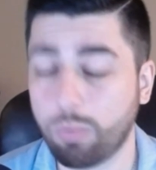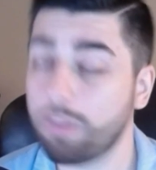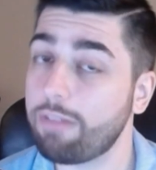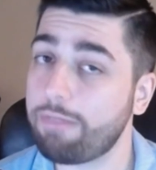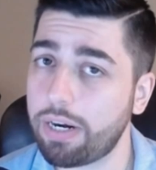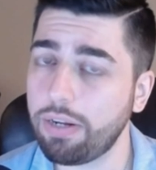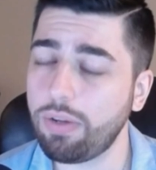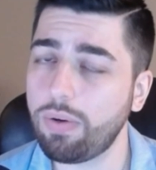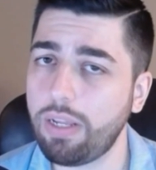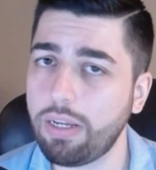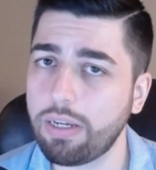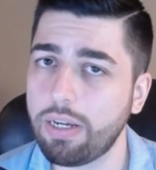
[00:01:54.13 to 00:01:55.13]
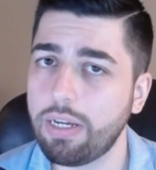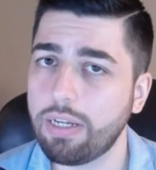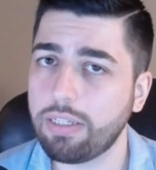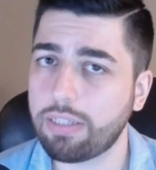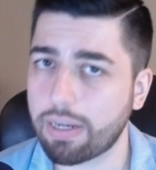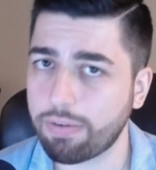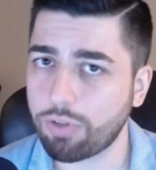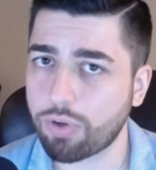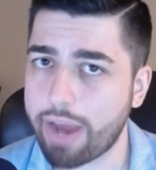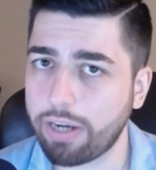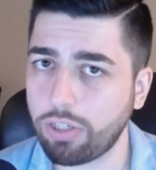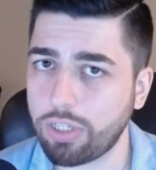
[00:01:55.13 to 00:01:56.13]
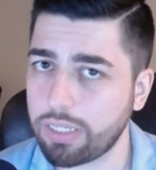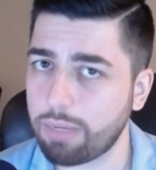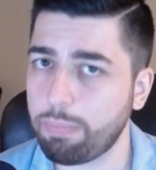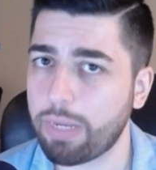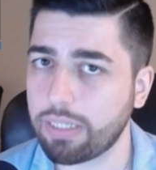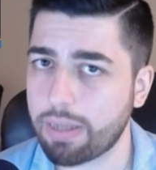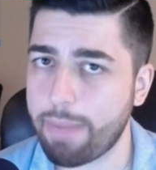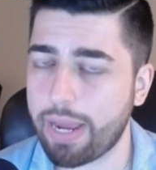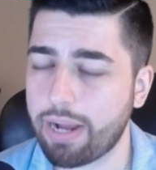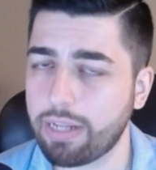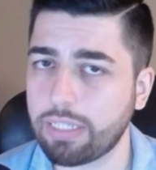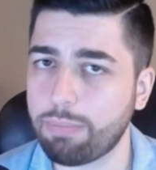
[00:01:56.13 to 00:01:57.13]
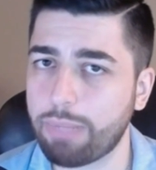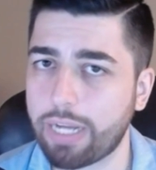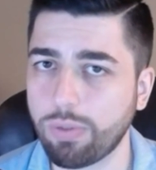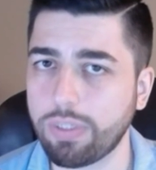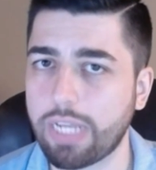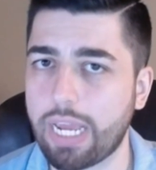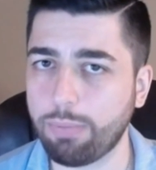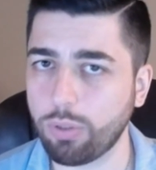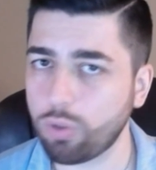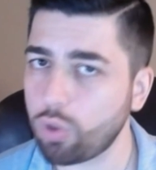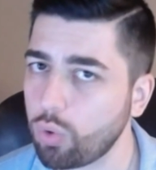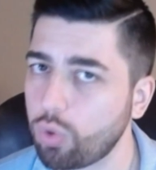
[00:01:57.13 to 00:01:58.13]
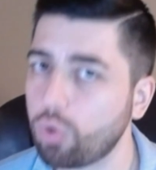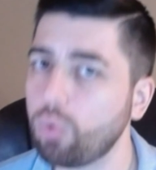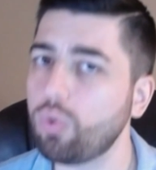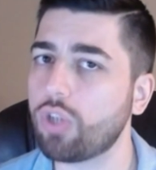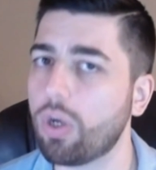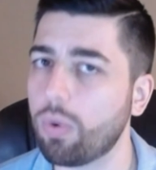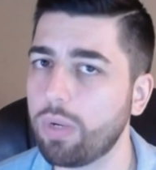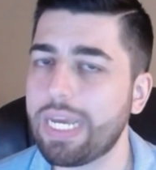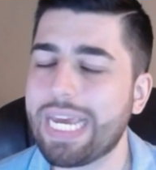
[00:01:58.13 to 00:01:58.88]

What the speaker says: With a very unique set of strategies and picks and bans, Splice was able to do so